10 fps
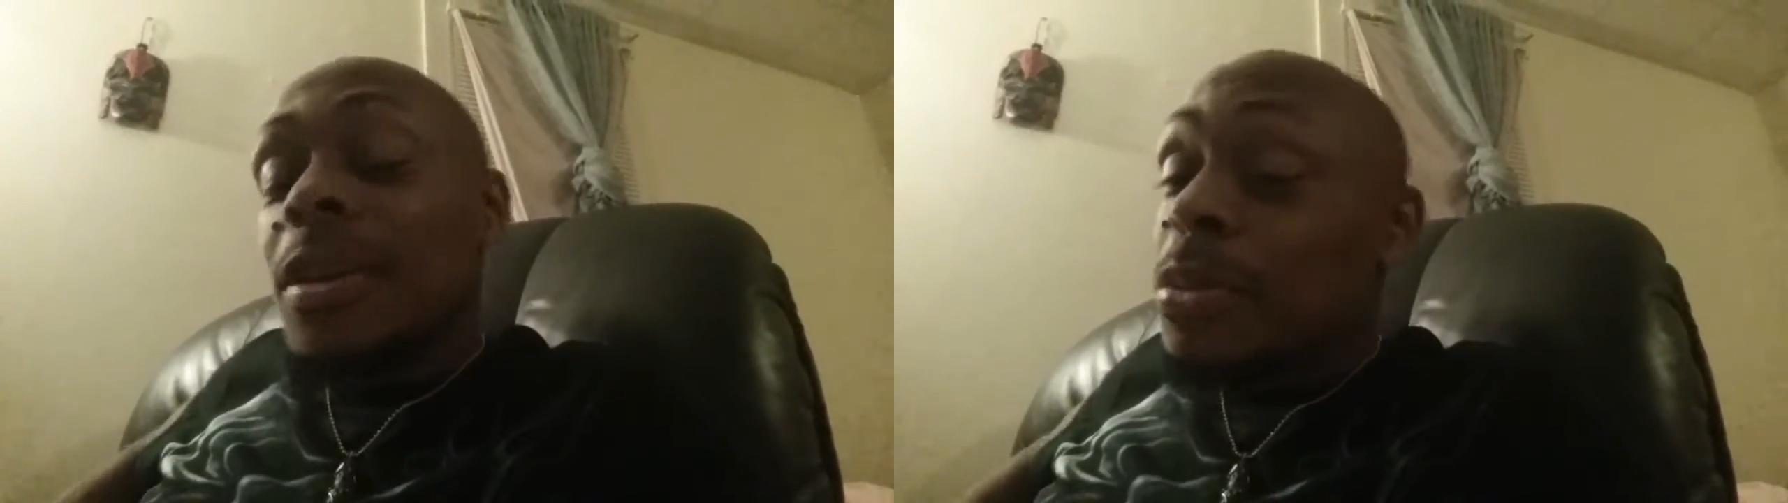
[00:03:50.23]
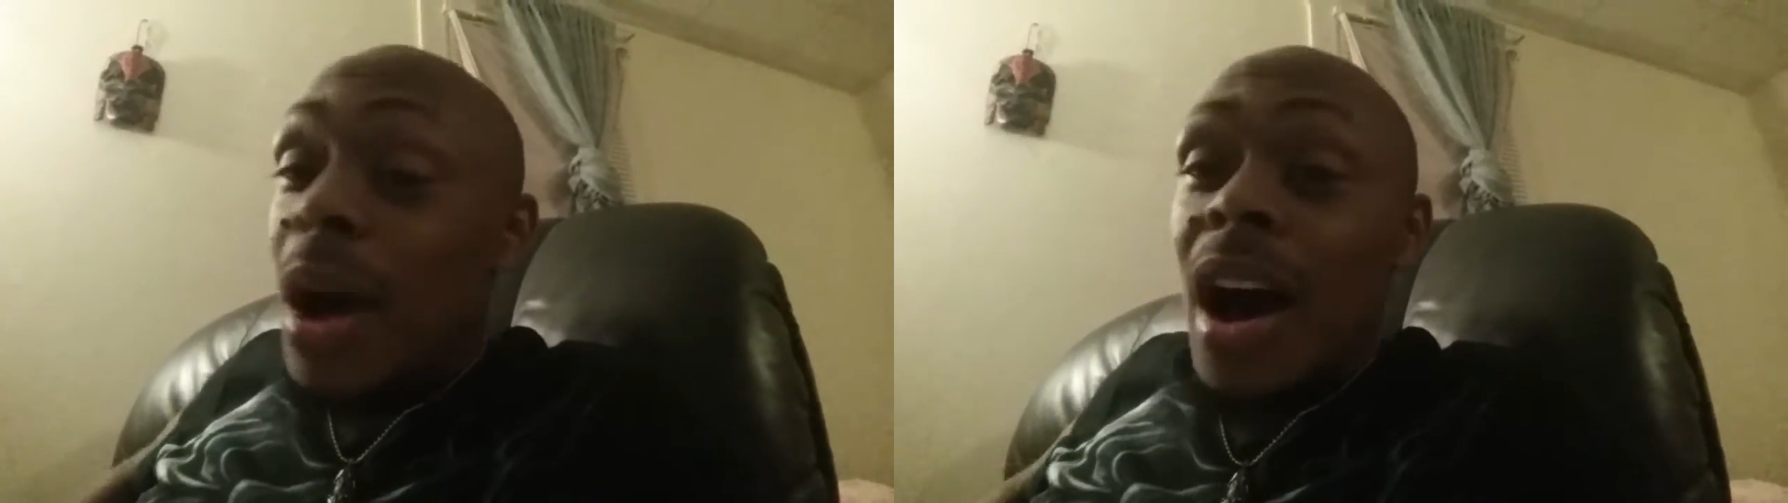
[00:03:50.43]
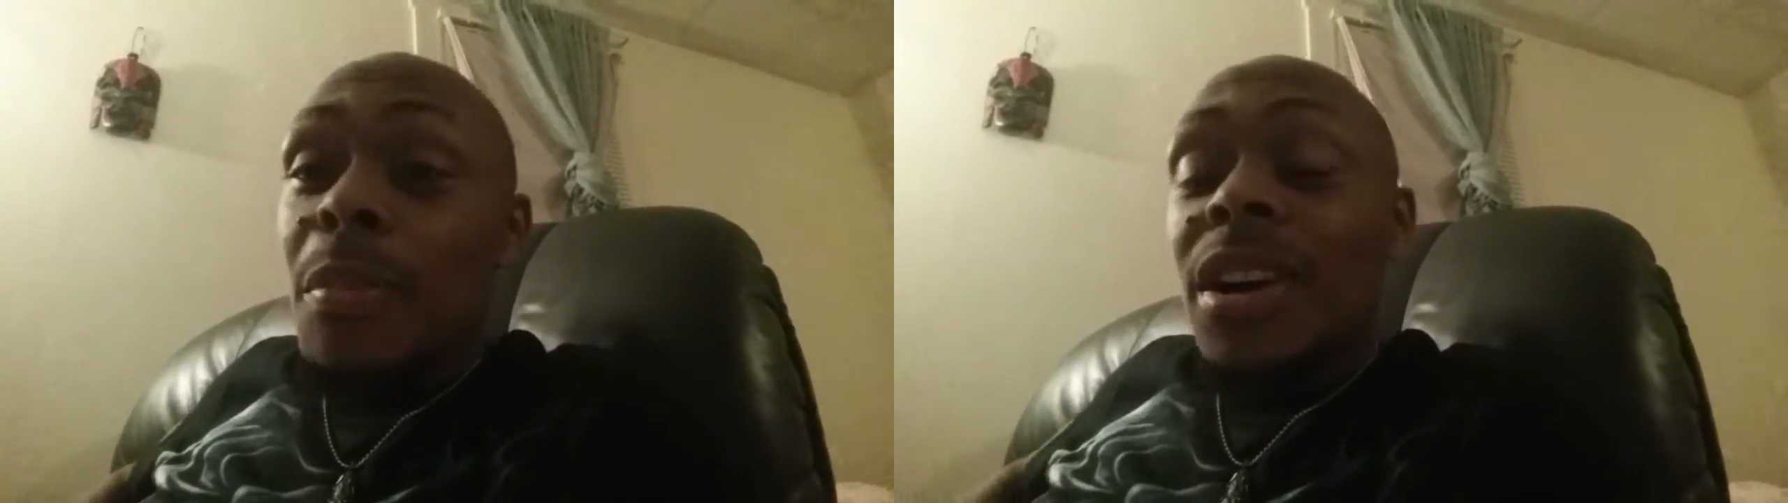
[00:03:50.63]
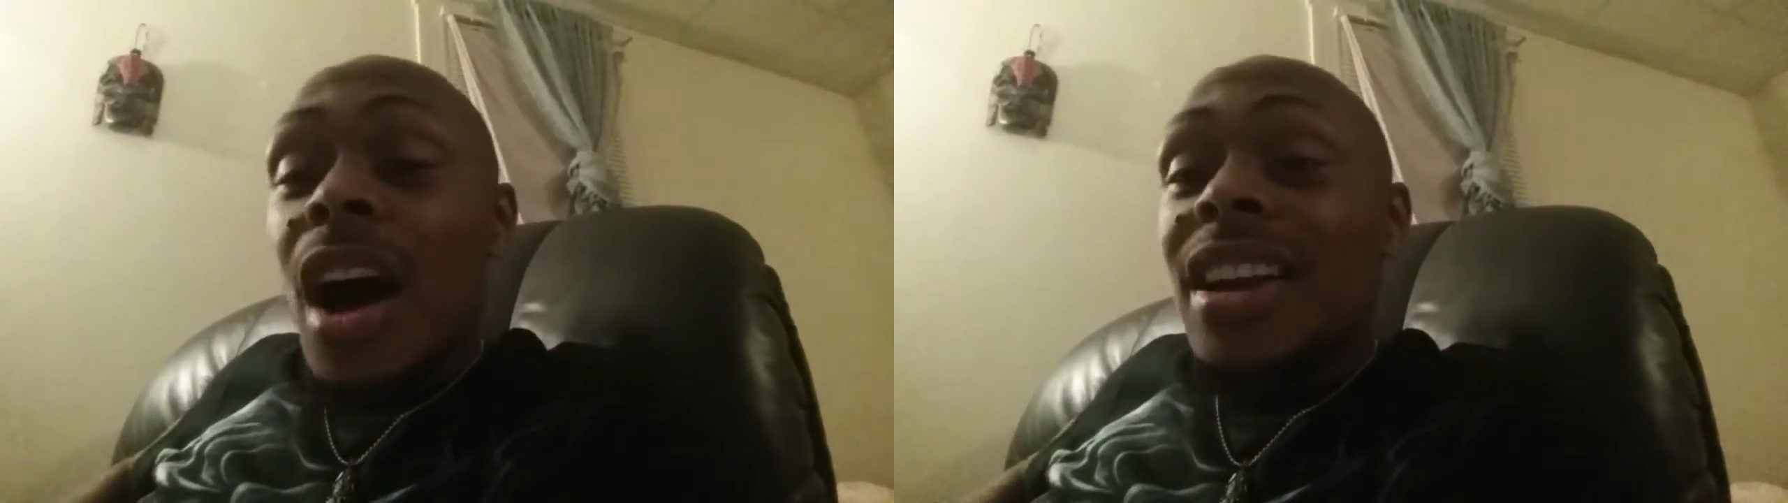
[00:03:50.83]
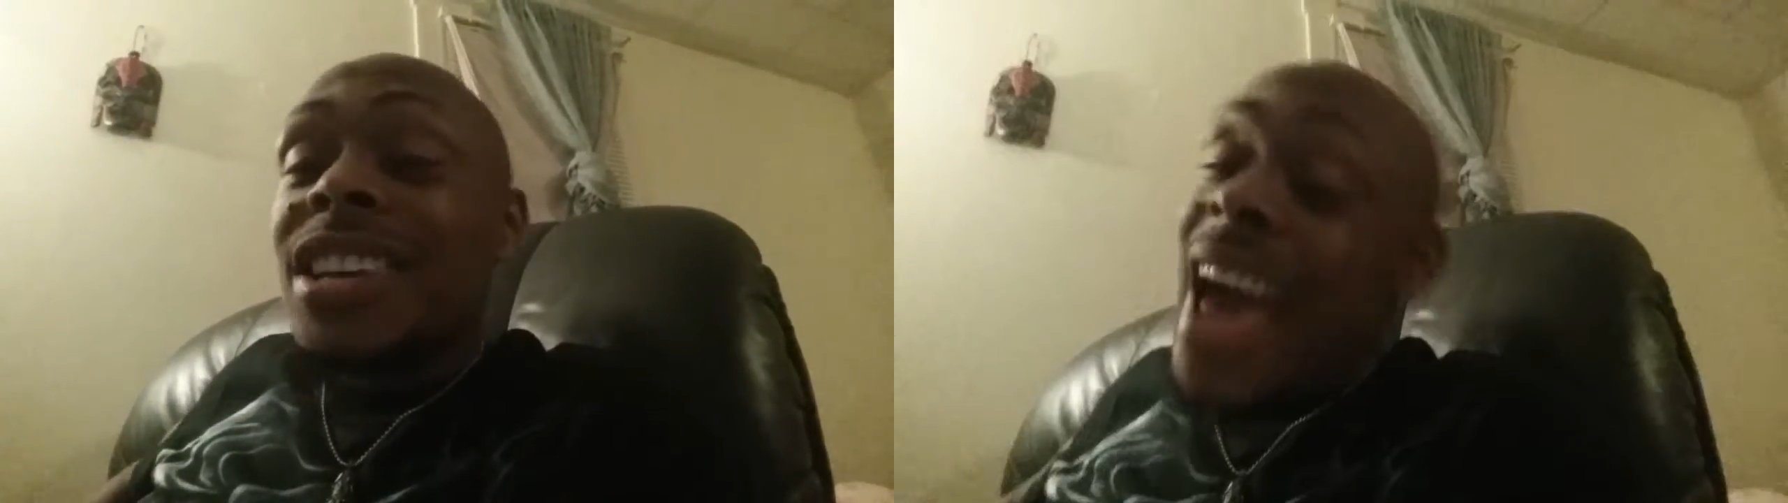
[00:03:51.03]
Mahatma
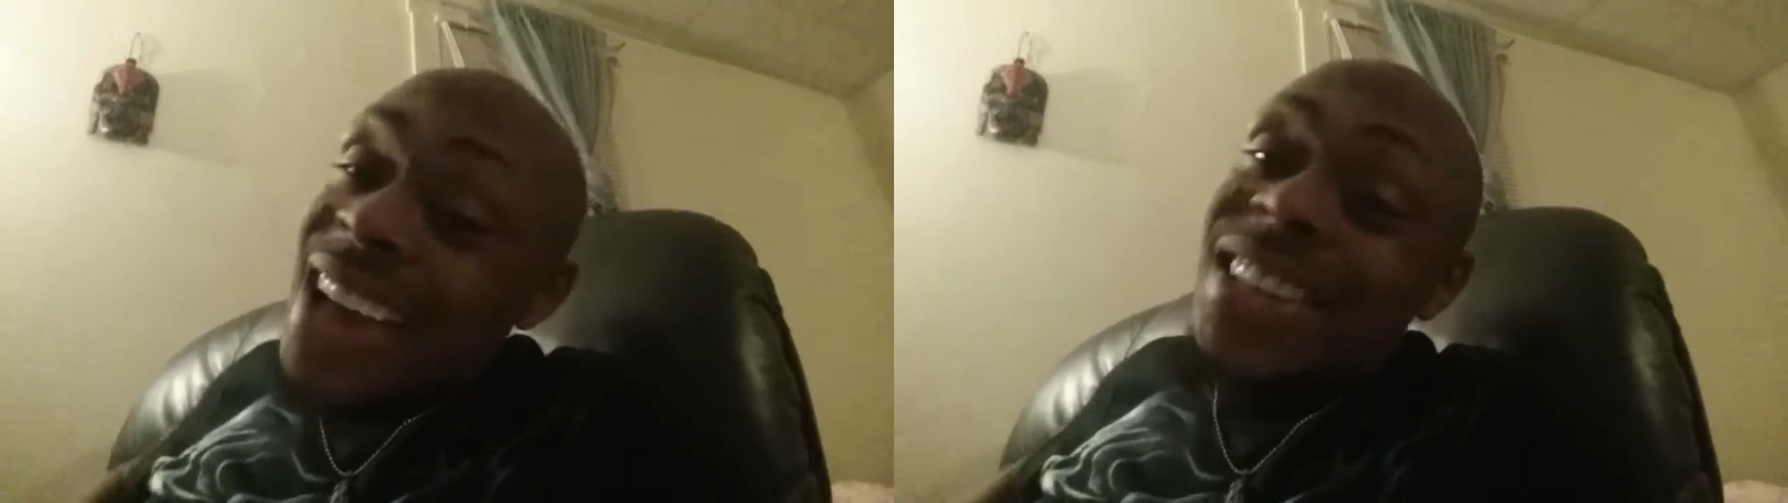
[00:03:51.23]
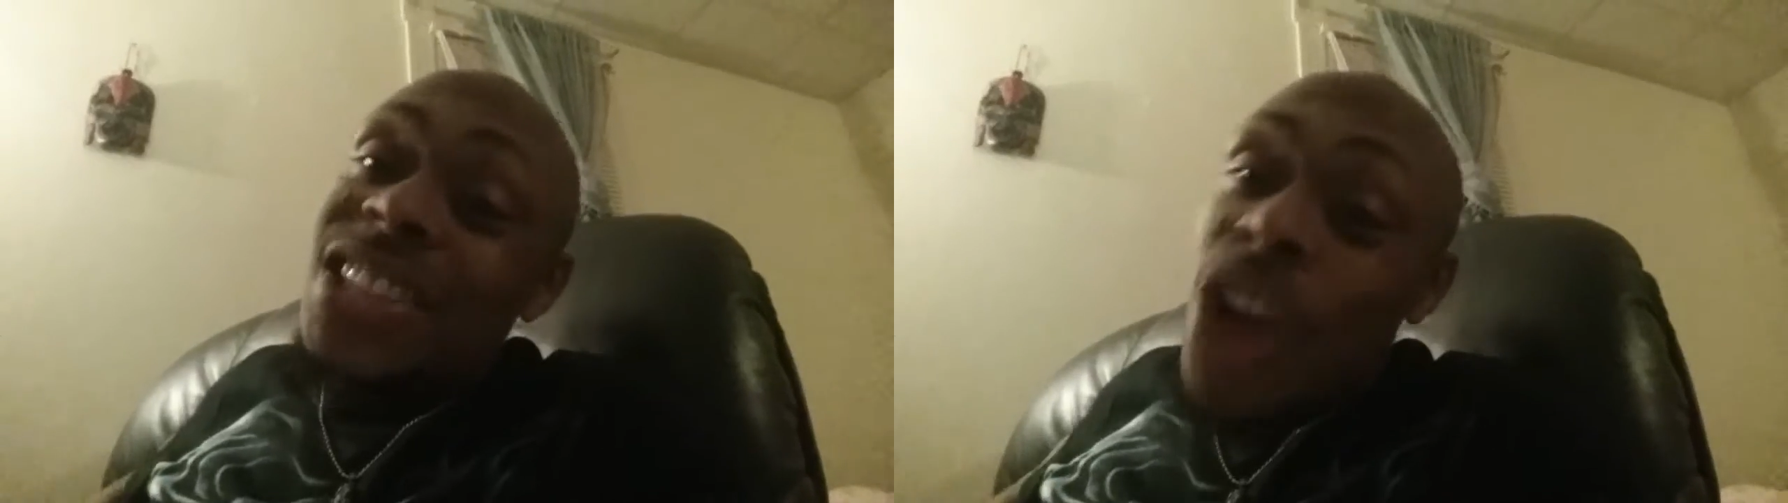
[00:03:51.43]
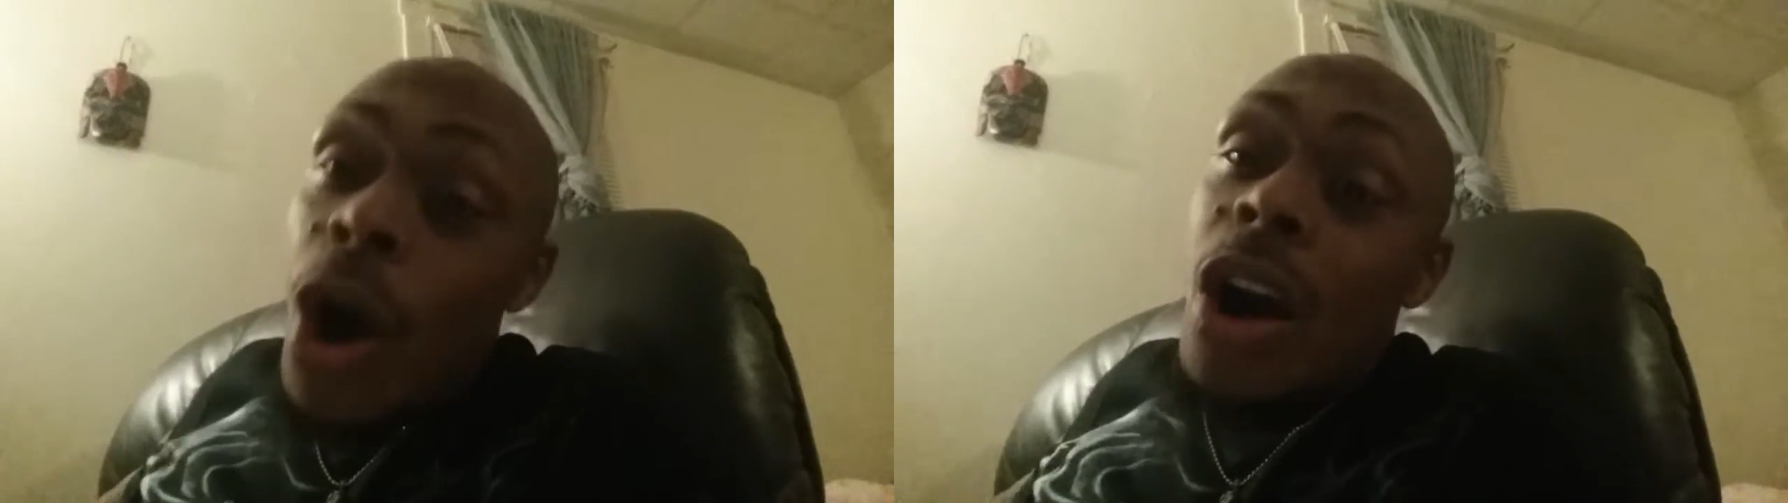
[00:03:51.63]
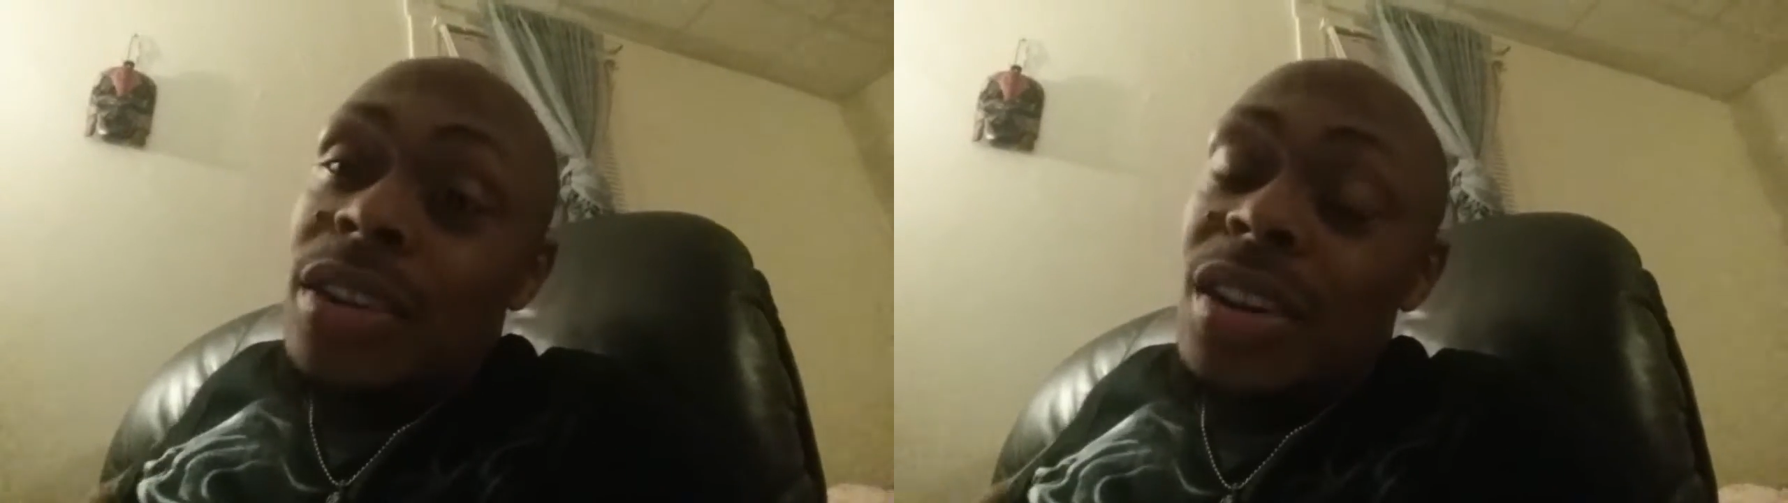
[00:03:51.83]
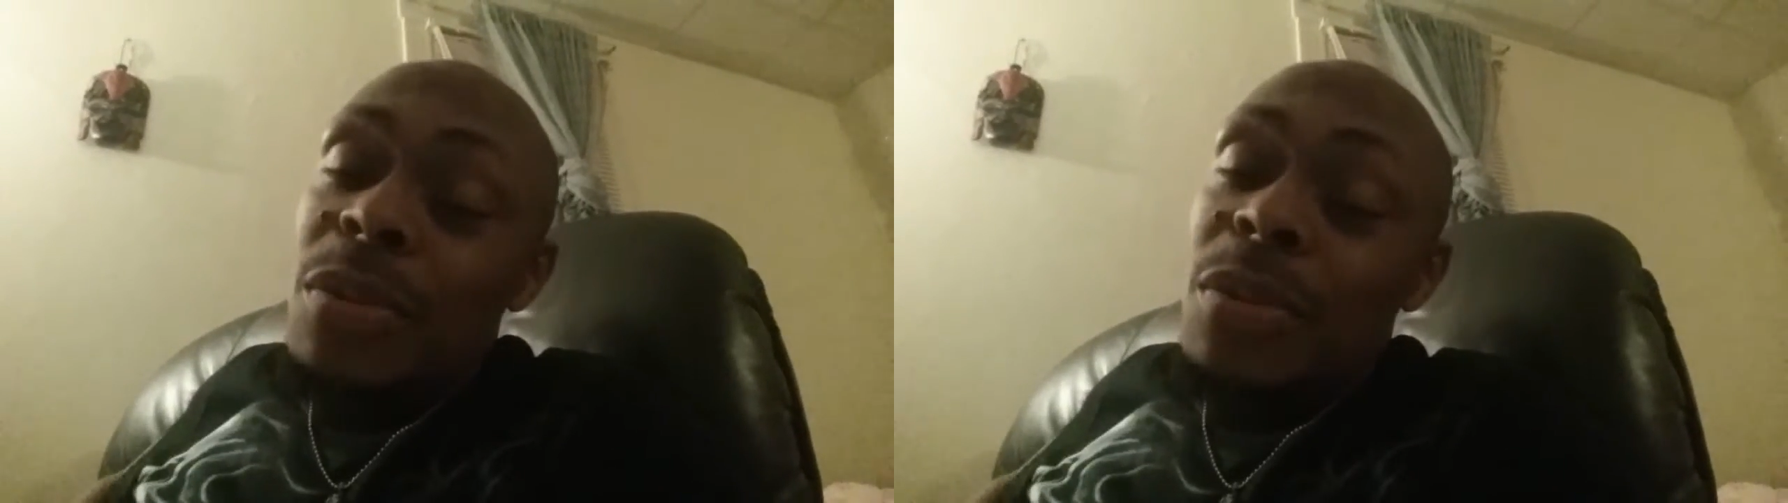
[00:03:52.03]
Gandhi actually taught